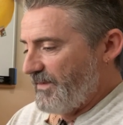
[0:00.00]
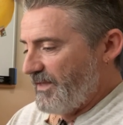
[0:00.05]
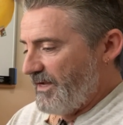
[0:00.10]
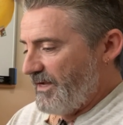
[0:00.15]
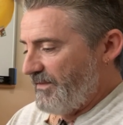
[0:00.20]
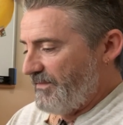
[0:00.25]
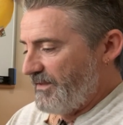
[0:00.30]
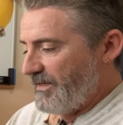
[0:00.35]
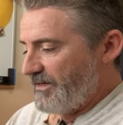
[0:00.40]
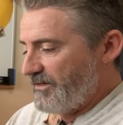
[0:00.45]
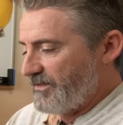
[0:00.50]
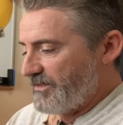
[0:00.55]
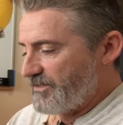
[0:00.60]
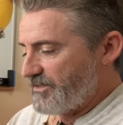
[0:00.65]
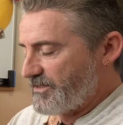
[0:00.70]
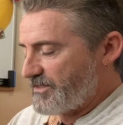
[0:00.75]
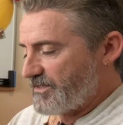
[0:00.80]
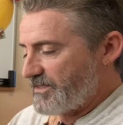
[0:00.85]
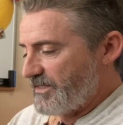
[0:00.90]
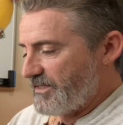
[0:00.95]
And then I
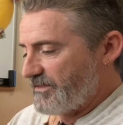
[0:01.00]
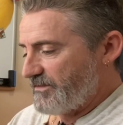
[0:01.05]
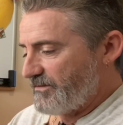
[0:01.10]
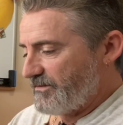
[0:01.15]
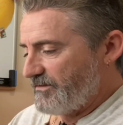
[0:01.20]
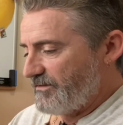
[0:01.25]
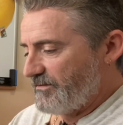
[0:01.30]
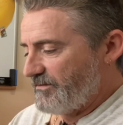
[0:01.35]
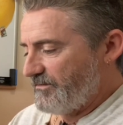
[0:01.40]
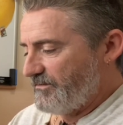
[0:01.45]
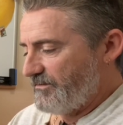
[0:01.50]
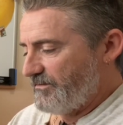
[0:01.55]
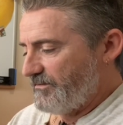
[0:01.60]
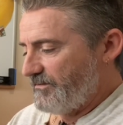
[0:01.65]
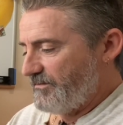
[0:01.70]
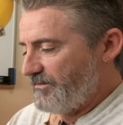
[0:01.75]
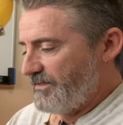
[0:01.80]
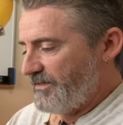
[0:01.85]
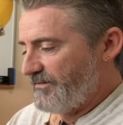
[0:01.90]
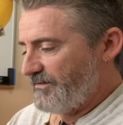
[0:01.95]
just started,
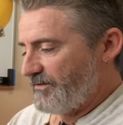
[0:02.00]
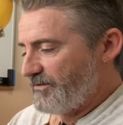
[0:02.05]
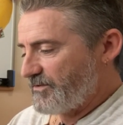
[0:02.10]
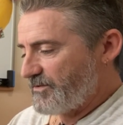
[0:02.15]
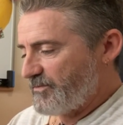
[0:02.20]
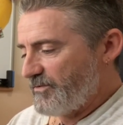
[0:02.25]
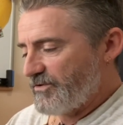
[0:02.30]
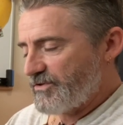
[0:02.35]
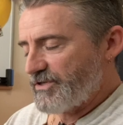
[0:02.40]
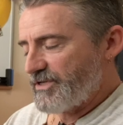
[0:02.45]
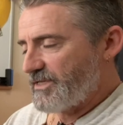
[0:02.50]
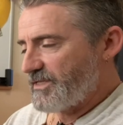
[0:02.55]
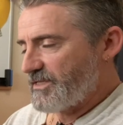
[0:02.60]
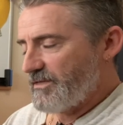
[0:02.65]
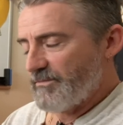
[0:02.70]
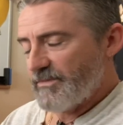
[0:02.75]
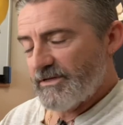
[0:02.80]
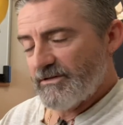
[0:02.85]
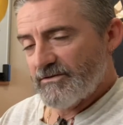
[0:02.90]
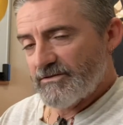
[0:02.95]
if I was watching
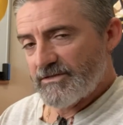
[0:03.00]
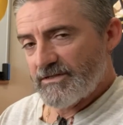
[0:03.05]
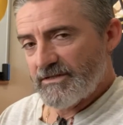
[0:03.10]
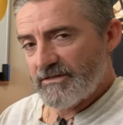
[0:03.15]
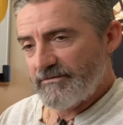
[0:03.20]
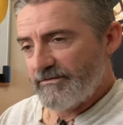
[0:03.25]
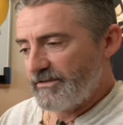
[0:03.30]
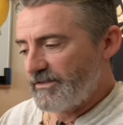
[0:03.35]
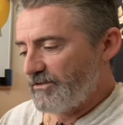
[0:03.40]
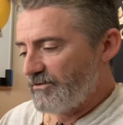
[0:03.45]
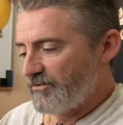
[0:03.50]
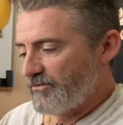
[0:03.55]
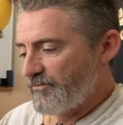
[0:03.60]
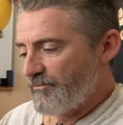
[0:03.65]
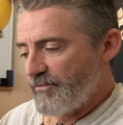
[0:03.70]
something on TV or